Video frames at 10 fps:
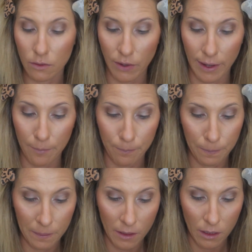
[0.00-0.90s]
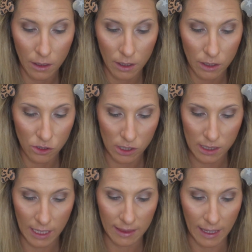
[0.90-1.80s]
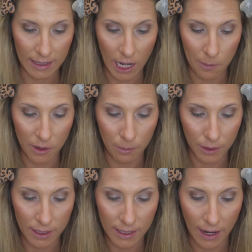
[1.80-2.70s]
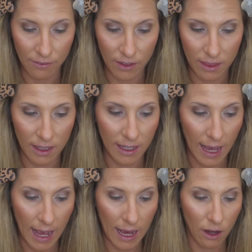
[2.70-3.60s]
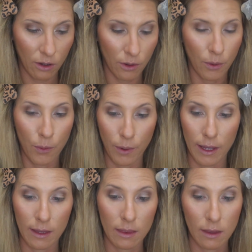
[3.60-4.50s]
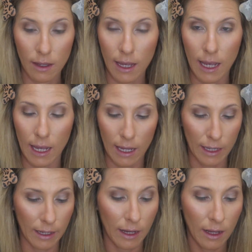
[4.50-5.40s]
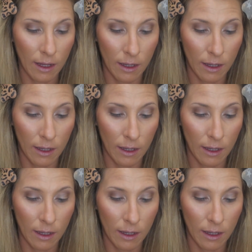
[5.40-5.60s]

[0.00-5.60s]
Okay, just like that. Now I'm going to blend everything out with a